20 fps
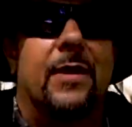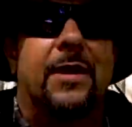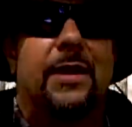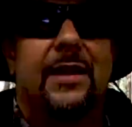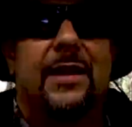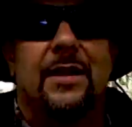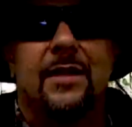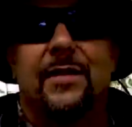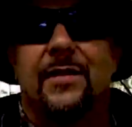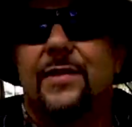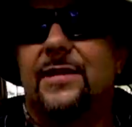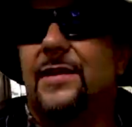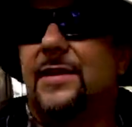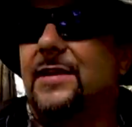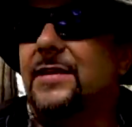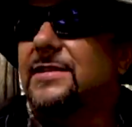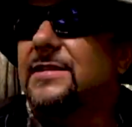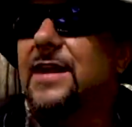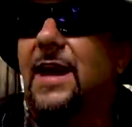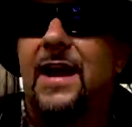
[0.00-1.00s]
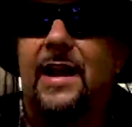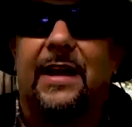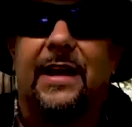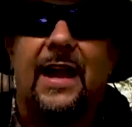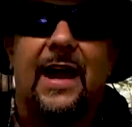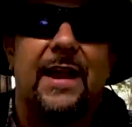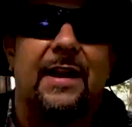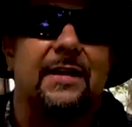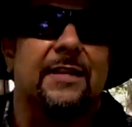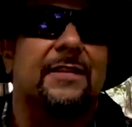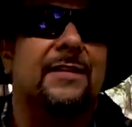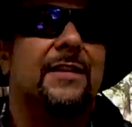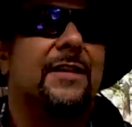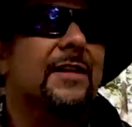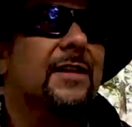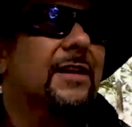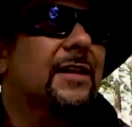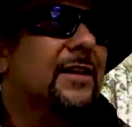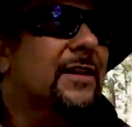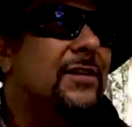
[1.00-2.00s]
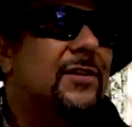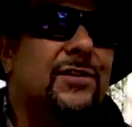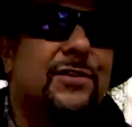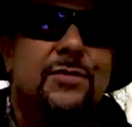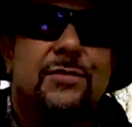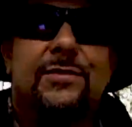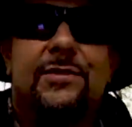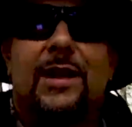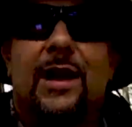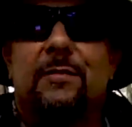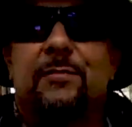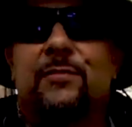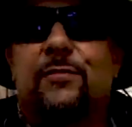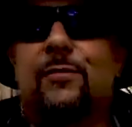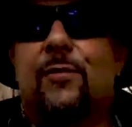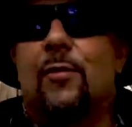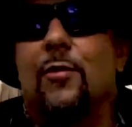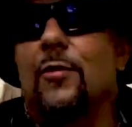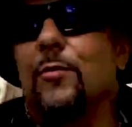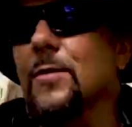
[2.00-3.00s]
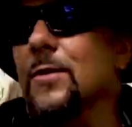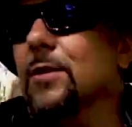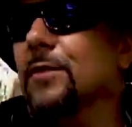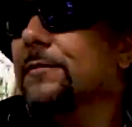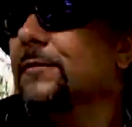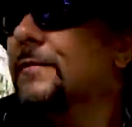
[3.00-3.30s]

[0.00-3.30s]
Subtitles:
in here, you just kind of gotta 2 steps forward,